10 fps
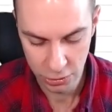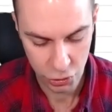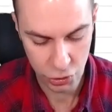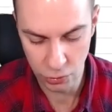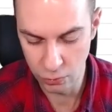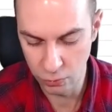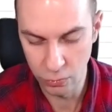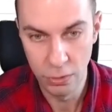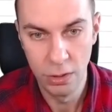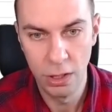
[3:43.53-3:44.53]
to
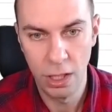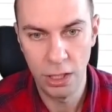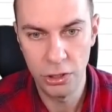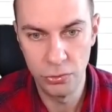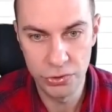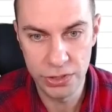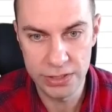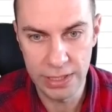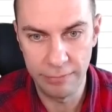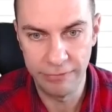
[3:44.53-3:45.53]
use the
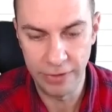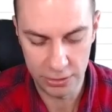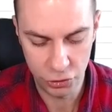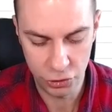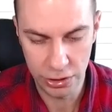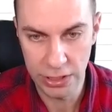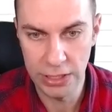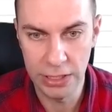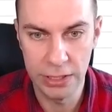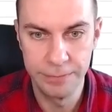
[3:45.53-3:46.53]
sum function
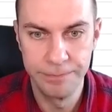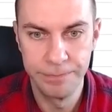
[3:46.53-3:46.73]
here